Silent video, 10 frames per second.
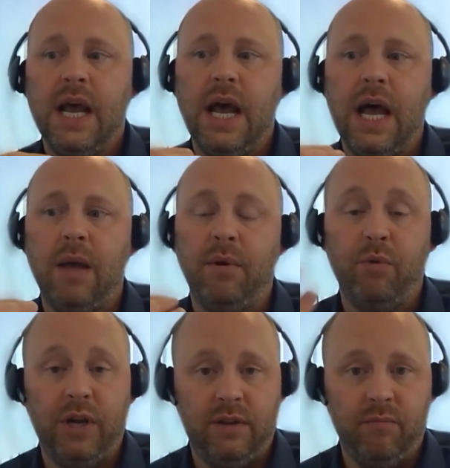um, and
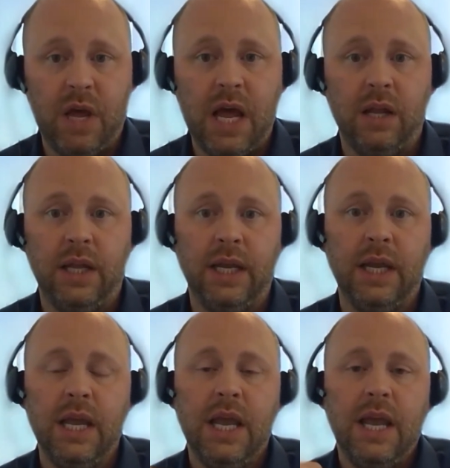predictive modeling
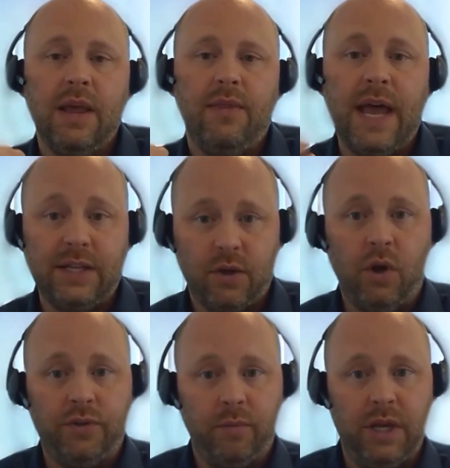that's
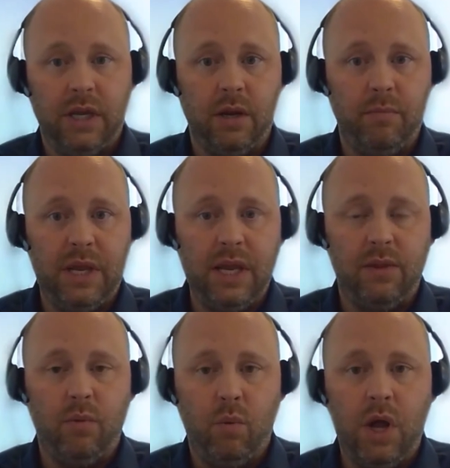ultimately going to be
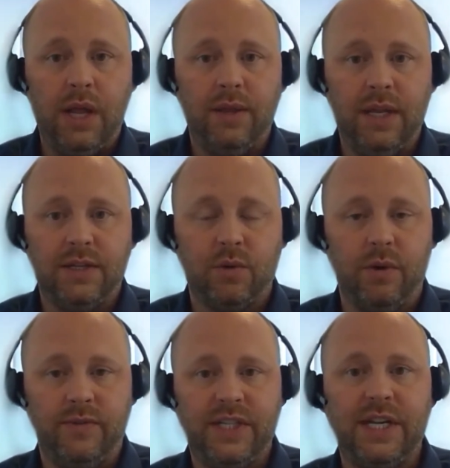the one that sort
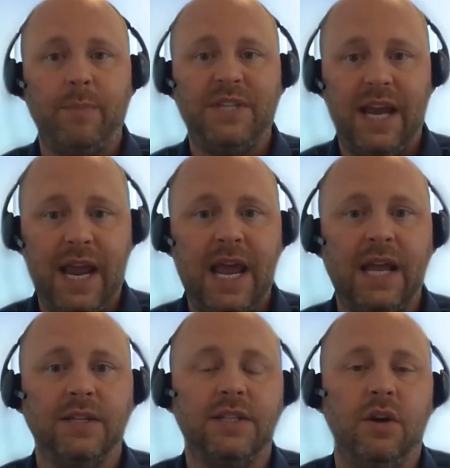of steps
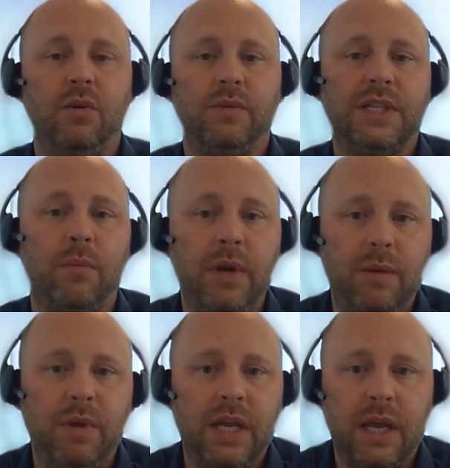ahead. So somebody
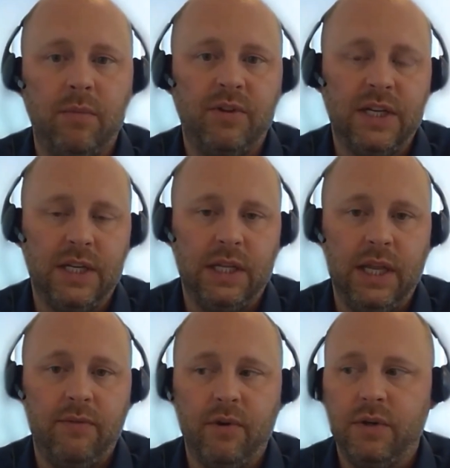being able to
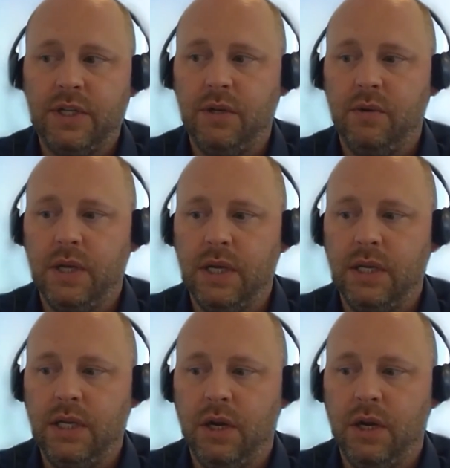deliver to the, you